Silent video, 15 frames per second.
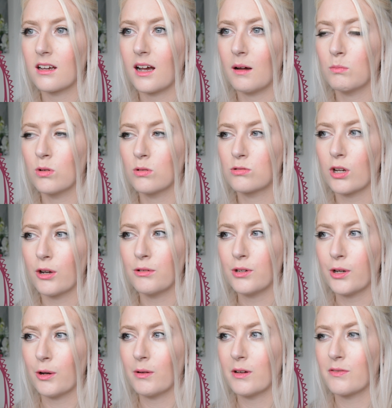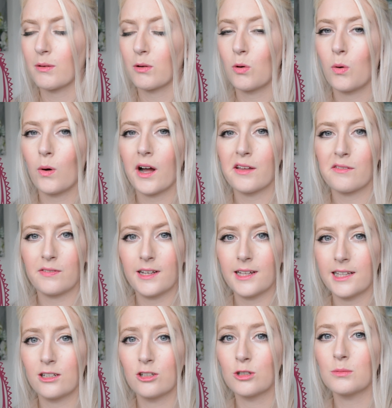I don't know if I'm quite
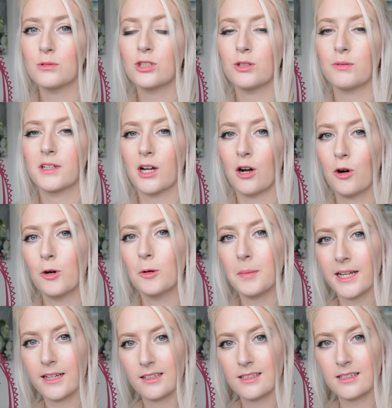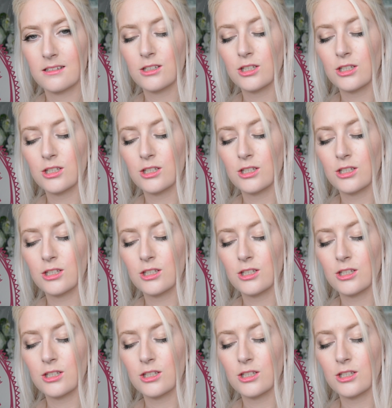feeling up to doing a whole painting,